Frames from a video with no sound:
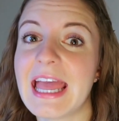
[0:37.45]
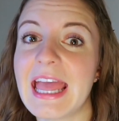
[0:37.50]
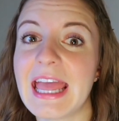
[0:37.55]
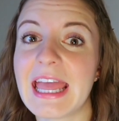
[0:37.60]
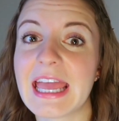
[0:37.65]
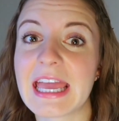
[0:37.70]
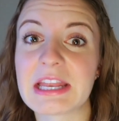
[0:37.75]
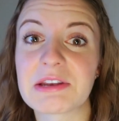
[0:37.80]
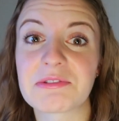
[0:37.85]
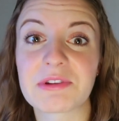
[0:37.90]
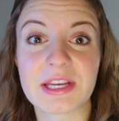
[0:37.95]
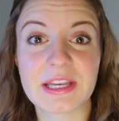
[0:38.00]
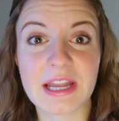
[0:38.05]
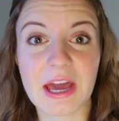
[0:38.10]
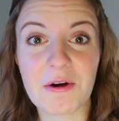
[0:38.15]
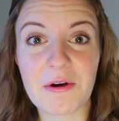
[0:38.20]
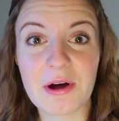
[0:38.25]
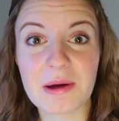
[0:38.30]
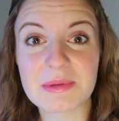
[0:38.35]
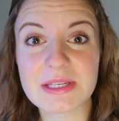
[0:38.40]
And right
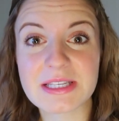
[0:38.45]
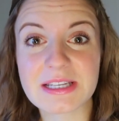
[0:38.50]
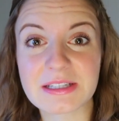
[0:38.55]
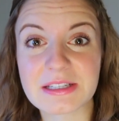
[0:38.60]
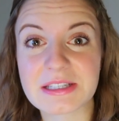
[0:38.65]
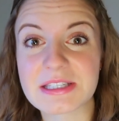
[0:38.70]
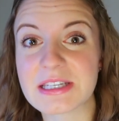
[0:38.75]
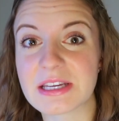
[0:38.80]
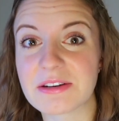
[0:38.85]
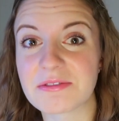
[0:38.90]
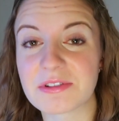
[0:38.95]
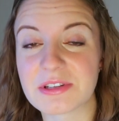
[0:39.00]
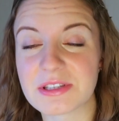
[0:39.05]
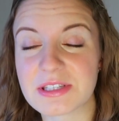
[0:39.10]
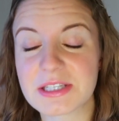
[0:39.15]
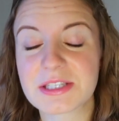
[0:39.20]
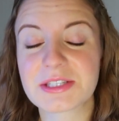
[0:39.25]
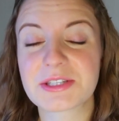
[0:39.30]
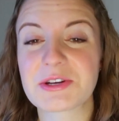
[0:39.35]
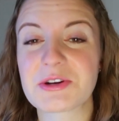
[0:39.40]
now I'm still in San
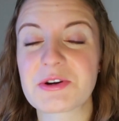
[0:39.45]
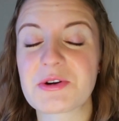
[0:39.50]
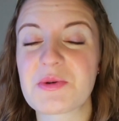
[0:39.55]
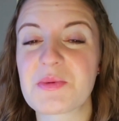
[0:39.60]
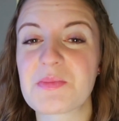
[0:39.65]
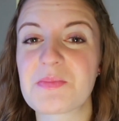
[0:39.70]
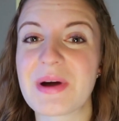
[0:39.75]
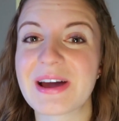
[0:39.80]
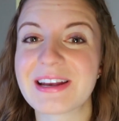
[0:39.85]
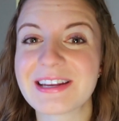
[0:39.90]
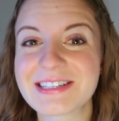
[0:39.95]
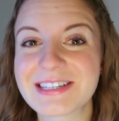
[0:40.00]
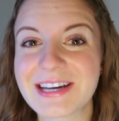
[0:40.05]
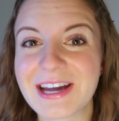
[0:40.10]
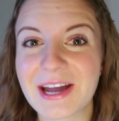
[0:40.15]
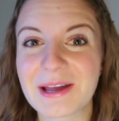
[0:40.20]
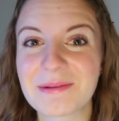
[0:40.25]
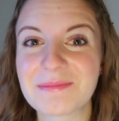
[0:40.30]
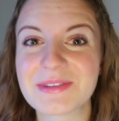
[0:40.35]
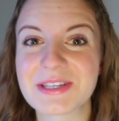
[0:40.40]
Francisco. By the
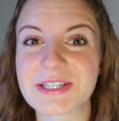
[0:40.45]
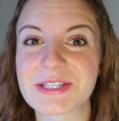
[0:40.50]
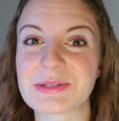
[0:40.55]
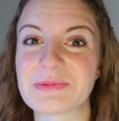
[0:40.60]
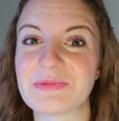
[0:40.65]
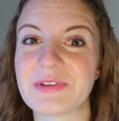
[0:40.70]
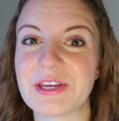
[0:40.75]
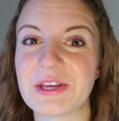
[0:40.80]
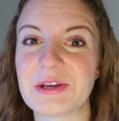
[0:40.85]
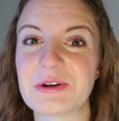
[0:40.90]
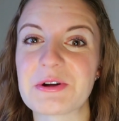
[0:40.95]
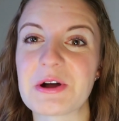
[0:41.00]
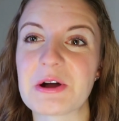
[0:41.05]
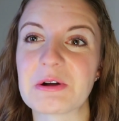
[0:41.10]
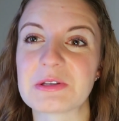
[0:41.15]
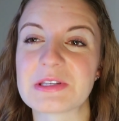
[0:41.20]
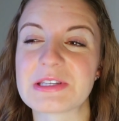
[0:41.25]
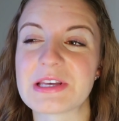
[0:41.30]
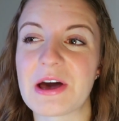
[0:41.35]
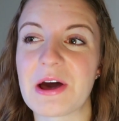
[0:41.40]
time this video
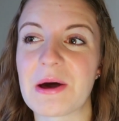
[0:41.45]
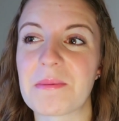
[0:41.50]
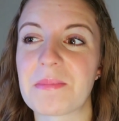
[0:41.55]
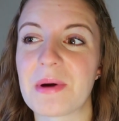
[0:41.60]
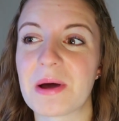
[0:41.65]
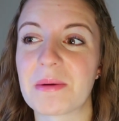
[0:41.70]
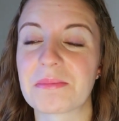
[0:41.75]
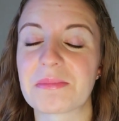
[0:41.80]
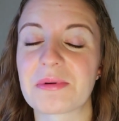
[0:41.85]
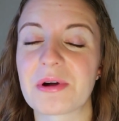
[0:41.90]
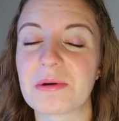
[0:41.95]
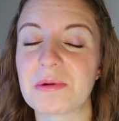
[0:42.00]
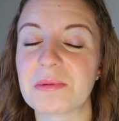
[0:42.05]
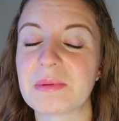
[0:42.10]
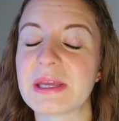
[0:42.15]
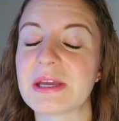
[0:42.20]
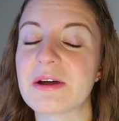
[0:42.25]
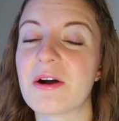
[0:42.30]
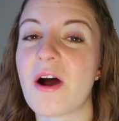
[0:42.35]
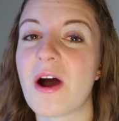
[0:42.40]
goes up, I'm
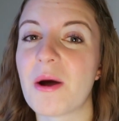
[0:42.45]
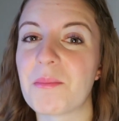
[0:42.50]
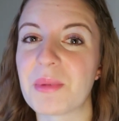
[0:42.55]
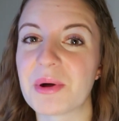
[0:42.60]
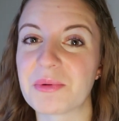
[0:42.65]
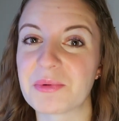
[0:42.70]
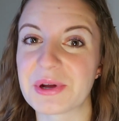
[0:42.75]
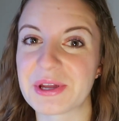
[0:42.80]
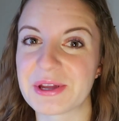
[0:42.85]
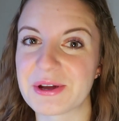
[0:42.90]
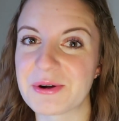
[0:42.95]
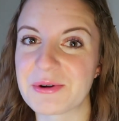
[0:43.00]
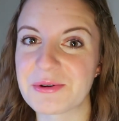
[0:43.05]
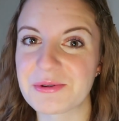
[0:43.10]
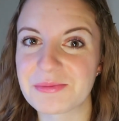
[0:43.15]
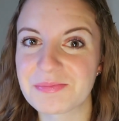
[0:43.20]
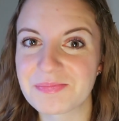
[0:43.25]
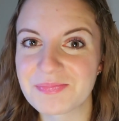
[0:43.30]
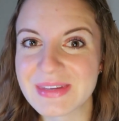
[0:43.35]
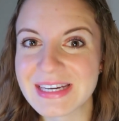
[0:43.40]
probably on my way
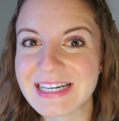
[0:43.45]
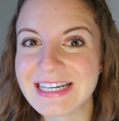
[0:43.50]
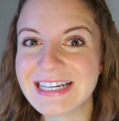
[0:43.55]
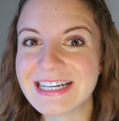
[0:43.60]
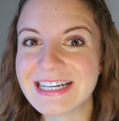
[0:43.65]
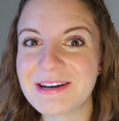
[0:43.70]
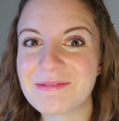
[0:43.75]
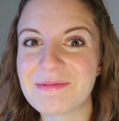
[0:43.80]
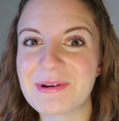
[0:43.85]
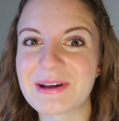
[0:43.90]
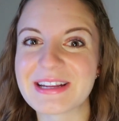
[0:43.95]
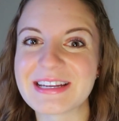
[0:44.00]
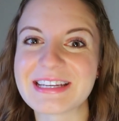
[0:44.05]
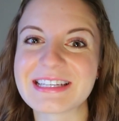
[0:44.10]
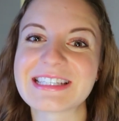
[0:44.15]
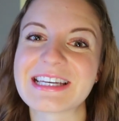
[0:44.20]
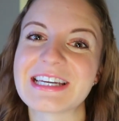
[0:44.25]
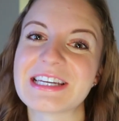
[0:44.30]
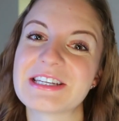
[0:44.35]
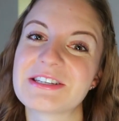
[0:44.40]
home. But I
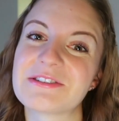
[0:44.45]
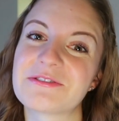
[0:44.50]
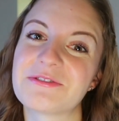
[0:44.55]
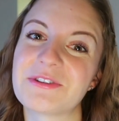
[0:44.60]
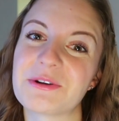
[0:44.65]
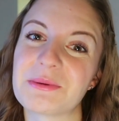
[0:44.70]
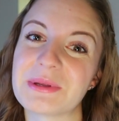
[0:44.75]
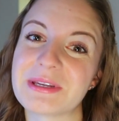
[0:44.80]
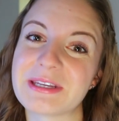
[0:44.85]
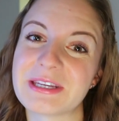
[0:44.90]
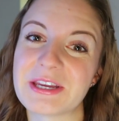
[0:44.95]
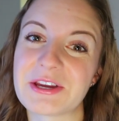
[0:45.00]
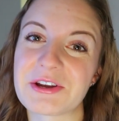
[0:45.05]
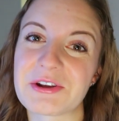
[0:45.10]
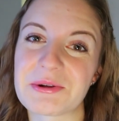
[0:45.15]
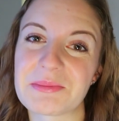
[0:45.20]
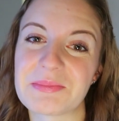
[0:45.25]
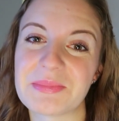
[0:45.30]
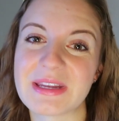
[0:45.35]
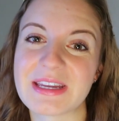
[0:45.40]
decided to film it
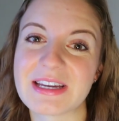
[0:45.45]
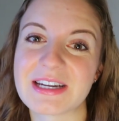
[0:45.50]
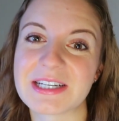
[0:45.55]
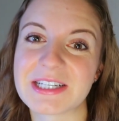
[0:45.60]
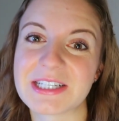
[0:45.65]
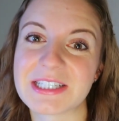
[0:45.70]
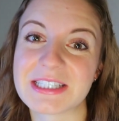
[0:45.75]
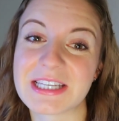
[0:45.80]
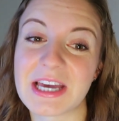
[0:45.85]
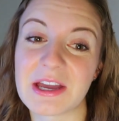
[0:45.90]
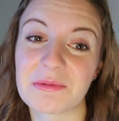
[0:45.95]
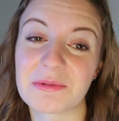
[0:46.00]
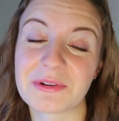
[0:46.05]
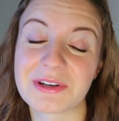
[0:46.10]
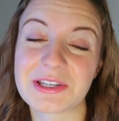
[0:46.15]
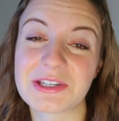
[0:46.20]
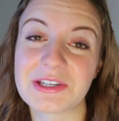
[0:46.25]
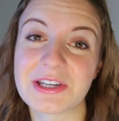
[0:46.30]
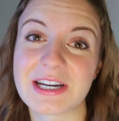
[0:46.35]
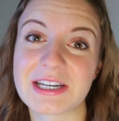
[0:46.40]
here because I
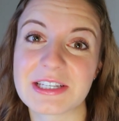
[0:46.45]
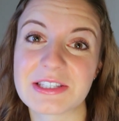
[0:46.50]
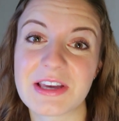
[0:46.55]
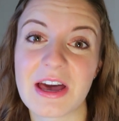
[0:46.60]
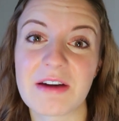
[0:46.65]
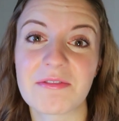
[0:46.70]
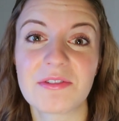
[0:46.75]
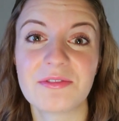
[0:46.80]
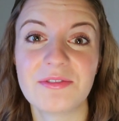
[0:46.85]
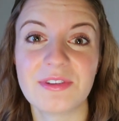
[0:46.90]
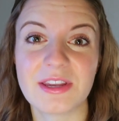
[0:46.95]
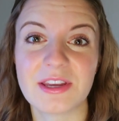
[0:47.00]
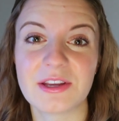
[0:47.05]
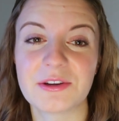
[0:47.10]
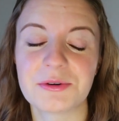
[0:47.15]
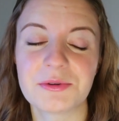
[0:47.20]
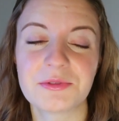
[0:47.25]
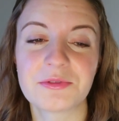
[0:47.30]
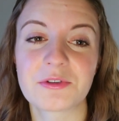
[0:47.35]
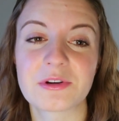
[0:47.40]
wanted you guys to have a
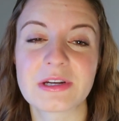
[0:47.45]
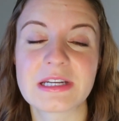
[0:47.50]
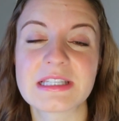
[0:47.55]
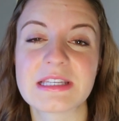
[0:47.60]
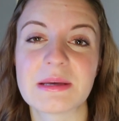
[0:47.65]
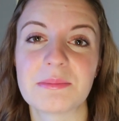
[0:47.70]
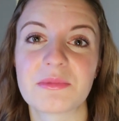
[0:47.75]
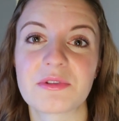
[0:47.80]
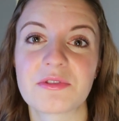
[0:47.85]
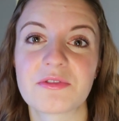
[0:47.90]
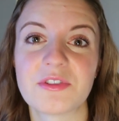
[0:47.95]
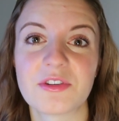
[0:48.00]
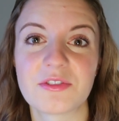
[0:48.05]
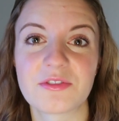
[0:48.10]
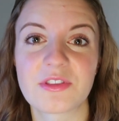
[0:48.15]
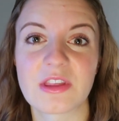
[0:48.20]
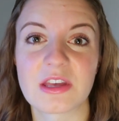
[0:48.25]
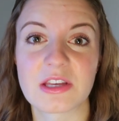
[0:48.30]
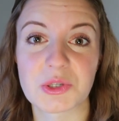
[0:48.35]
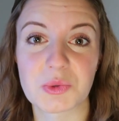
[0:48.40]
video for December
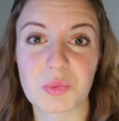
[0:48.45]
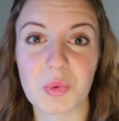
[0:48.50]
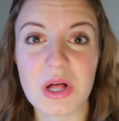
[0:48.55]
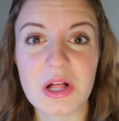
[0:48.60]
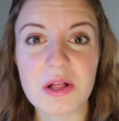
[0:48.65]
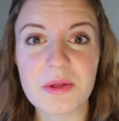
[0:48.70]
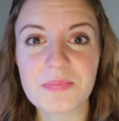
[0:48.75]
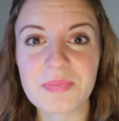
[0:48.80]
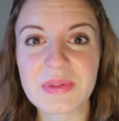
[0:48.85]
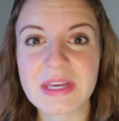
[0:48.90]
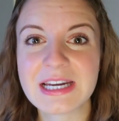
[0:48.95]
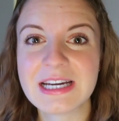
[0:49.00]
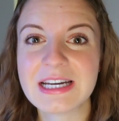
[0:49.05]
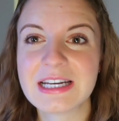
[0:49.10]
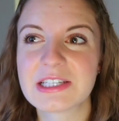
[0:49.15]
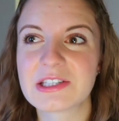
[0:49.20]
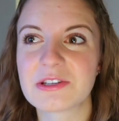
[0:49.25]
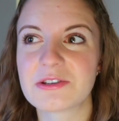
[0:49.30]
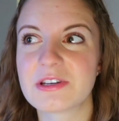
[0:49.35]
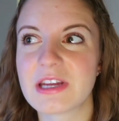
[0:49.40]
5th as well.
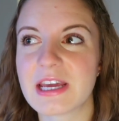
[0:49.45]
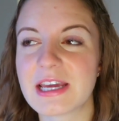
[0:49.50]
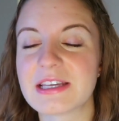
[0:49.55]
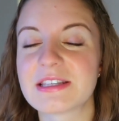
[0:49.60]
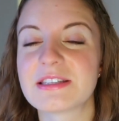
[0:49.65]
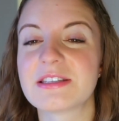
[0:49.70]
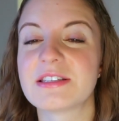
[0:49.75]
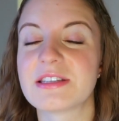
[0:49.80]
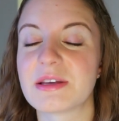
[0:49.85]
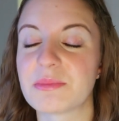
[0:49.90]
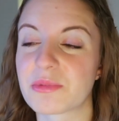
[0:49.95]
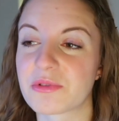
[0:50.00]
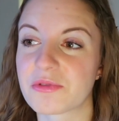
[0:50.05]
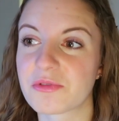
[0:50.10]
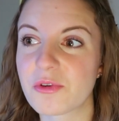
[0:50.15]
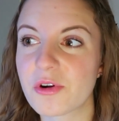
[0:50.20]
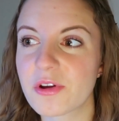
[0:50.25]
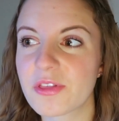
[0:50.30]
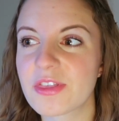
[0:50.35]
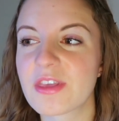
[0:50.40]
So today is December
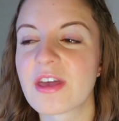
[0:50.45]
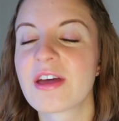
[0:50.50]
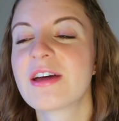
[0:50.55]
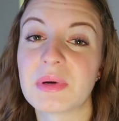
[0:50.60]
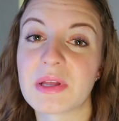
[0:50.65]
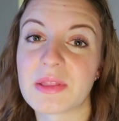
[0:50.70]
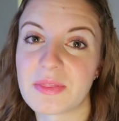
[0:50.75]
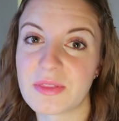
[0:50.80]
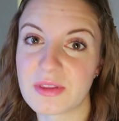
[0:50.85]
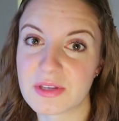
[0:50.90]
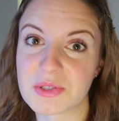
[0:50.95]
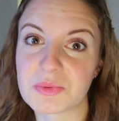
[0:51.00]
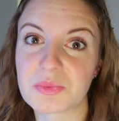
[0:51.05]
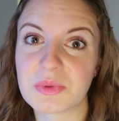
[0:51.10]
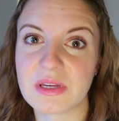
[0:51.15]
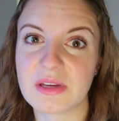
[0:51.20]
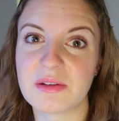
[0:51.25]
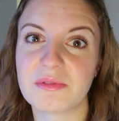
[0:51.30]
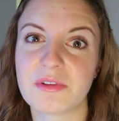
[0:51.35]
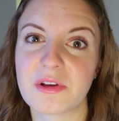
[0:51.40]
4th, but this
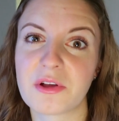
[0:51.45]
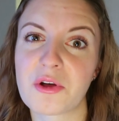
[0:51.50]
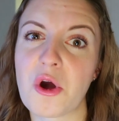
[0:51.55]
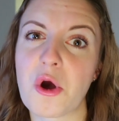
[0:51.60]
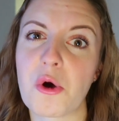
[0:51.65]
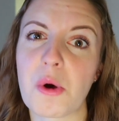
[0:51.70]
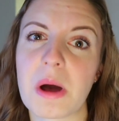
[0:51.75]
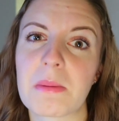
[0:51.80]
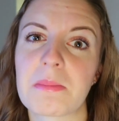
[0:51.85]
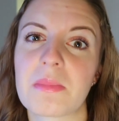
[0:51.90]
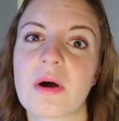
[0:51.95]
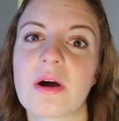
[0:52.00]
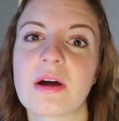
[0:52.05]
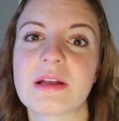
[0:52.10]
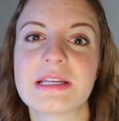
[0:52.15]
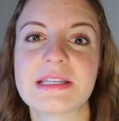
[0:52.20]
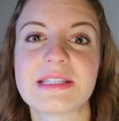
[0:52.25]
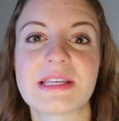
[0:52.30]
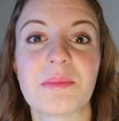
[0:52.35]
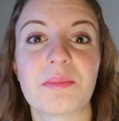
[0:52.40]
video will go up
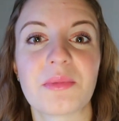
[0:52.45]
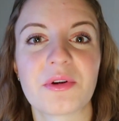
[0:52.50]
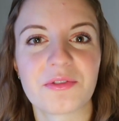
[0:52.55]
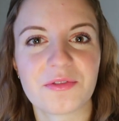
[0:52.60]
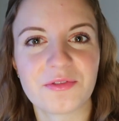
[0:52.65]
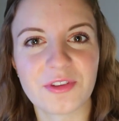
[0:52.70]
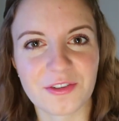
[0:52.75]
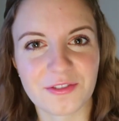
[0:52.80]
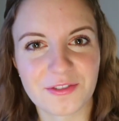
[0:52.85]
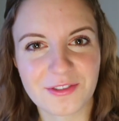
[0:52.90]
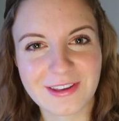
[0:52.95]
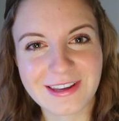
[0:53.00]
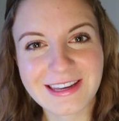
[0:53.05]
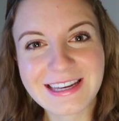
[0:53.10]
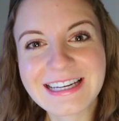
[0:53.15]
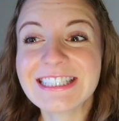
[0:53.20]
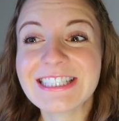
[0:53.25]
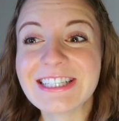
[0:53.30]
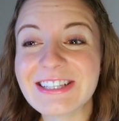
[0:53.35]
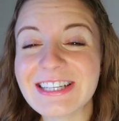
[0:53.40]
on December 5th.
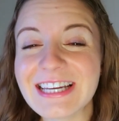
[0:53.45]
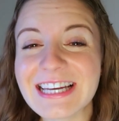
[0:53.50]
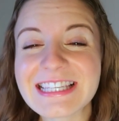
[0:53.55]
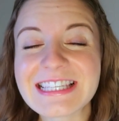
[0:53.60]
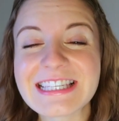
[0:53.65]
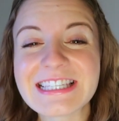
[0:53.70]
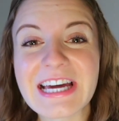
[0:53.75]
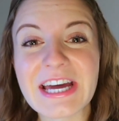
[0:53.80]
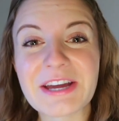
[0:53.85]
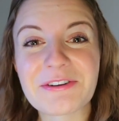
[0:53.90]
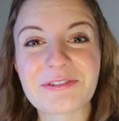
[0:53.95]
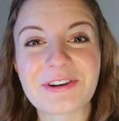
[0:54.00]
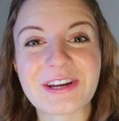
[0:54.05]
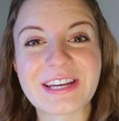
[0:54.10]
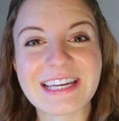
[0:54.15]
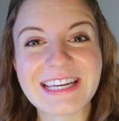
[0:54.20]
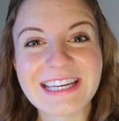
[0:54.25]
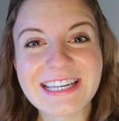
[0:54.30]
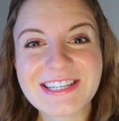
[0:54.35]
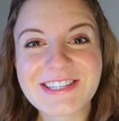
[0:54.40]
So let's dive
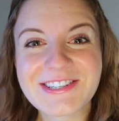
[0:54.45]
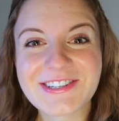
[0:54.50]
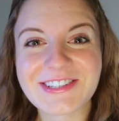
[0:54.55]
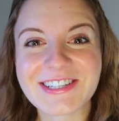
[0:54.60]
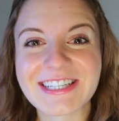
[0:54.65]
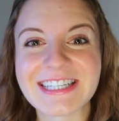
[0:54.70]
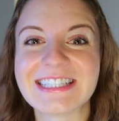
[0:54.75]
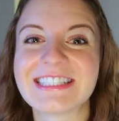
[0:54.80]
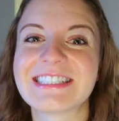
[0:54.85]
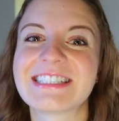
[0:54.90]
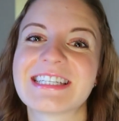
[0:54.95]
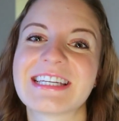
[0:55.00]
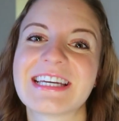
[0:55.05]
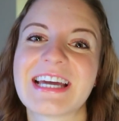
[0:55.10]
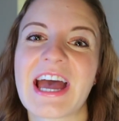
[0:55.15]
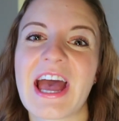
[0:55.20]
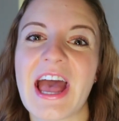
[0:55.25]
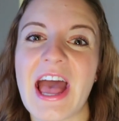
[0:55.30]
right into it.